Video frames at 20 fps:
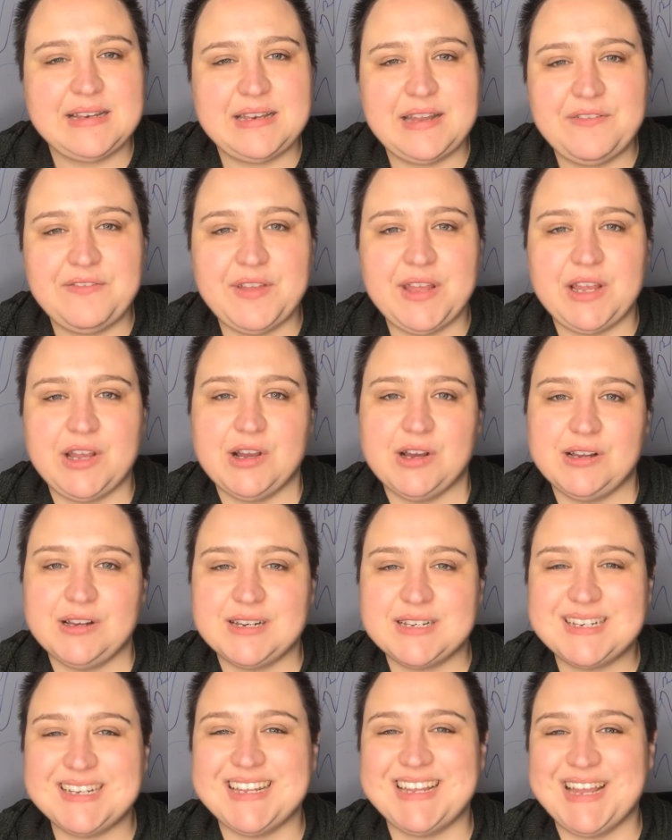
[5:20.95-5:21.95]

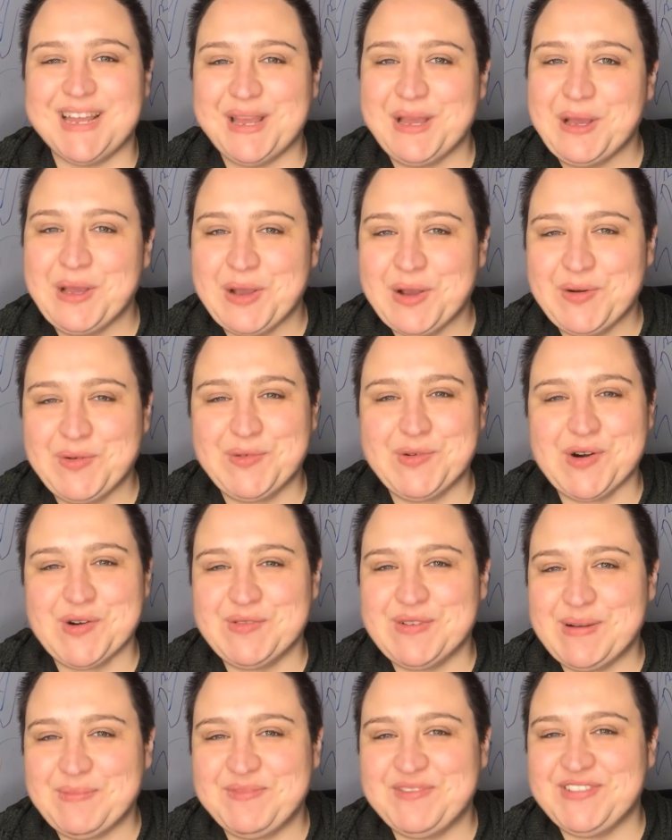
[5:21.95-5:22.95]
difficulty
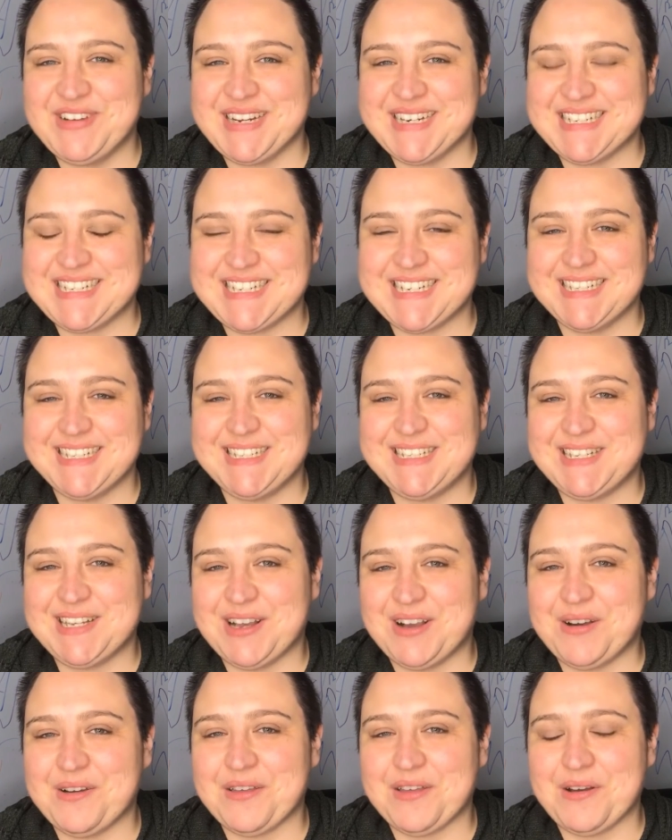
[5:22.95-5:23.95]
for web fictions
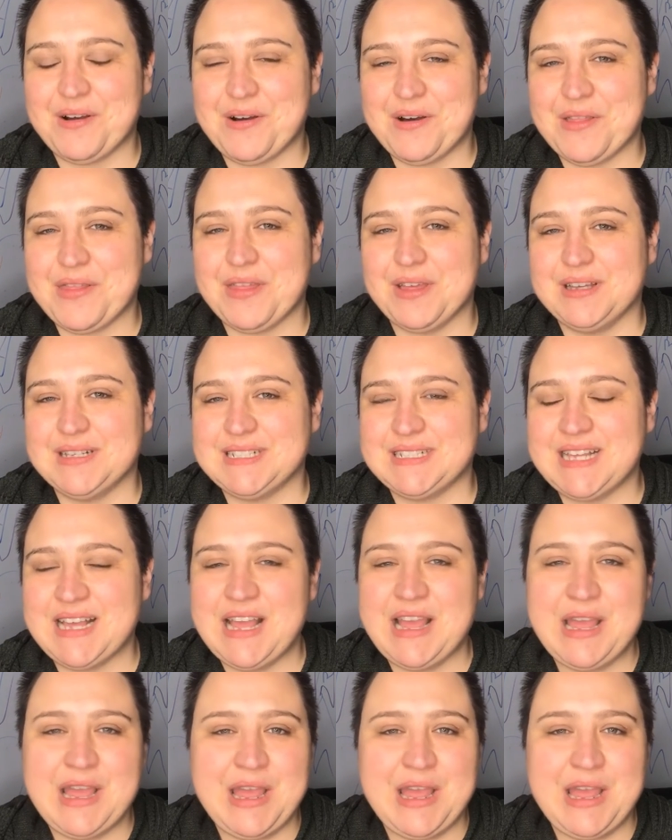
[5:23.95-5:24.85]
or authors.